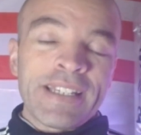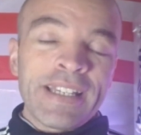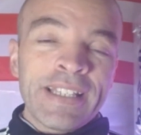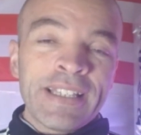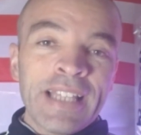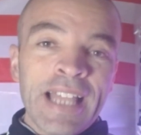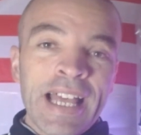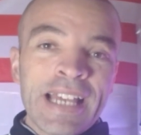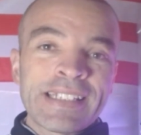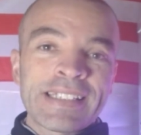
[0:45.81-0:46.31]

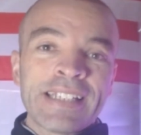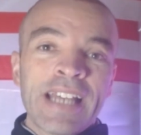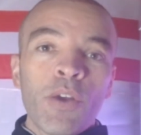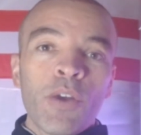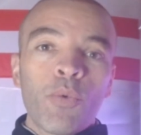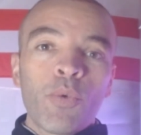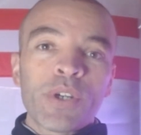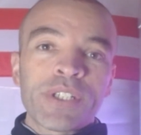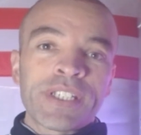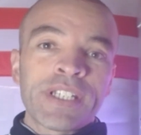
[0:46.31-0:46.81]
And last night
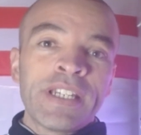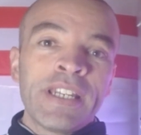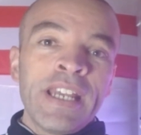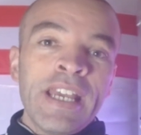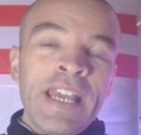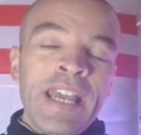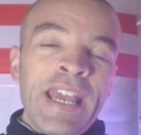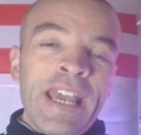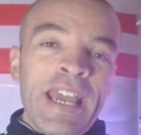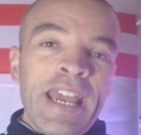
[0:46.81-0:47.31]
wasn't
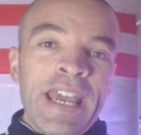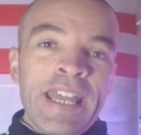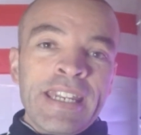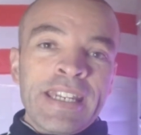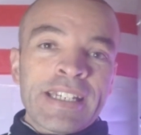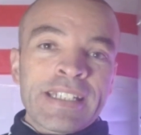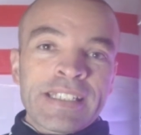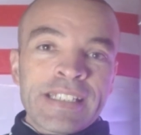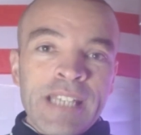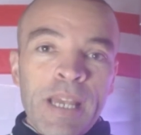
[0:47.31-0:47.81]
an
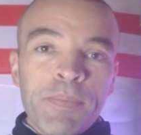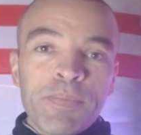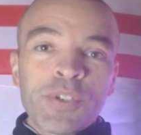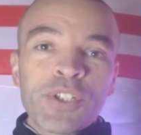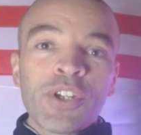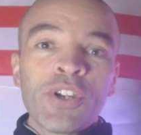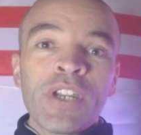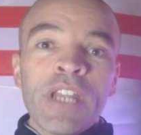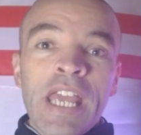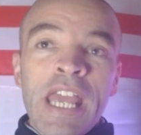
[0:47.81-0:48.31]

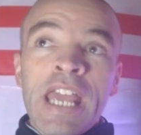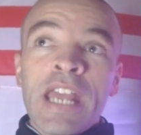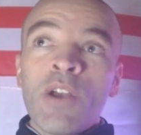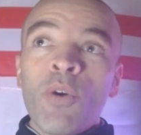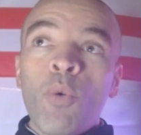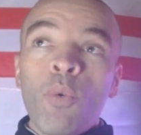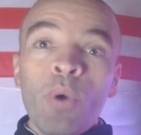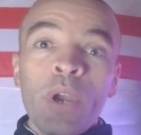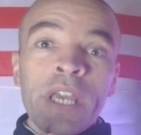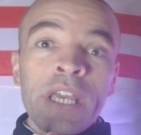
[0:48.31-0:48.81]
exception,
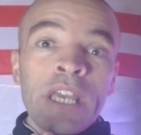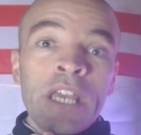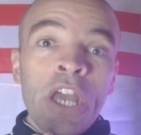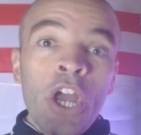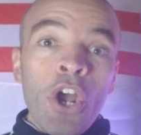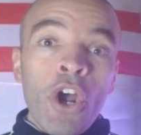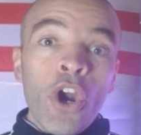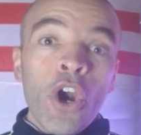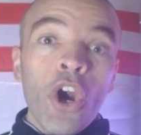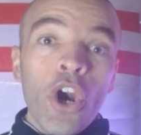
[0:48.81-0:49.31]
and we
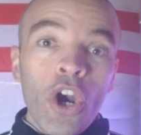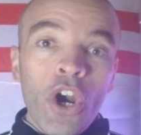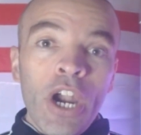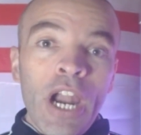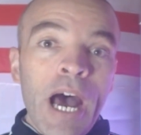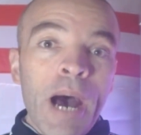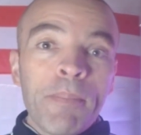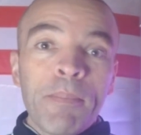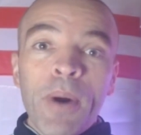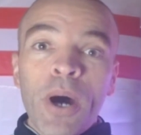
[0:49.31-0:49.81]
heard
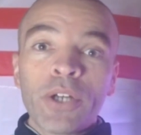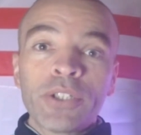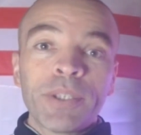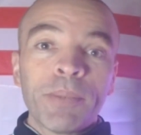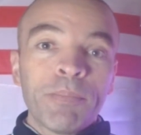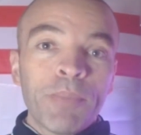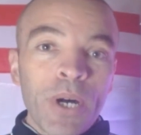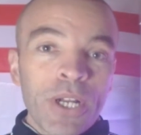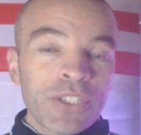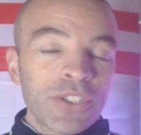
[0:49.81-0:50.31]
about a
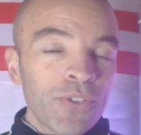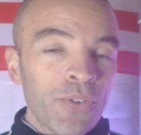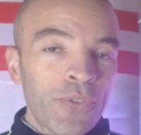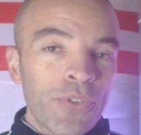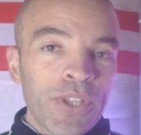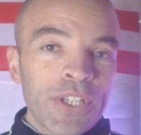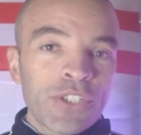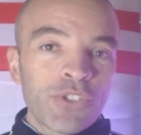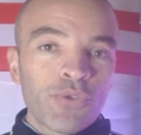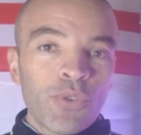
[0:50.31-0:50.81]
bunch of
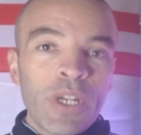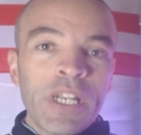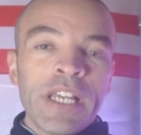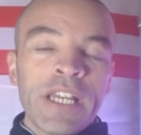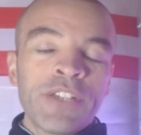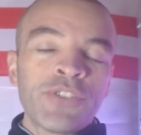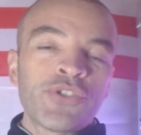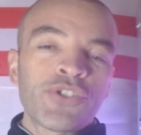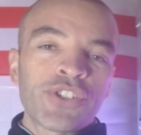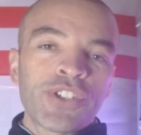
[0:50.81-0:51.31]
things really
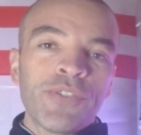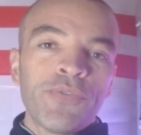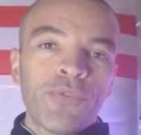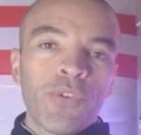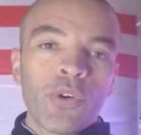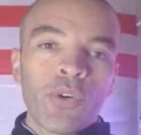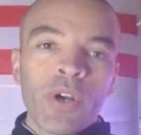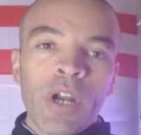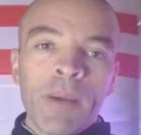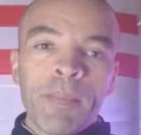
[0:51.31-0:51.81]
interesting
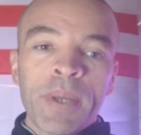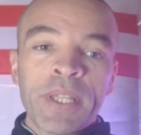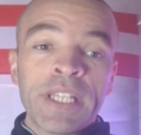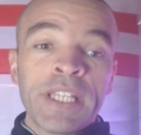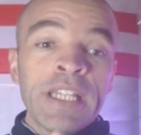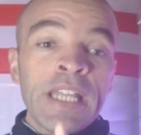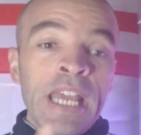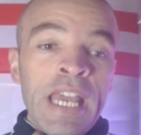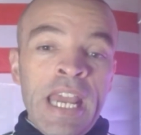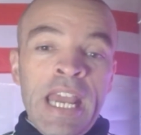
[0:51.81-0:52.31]
for Real Madrid.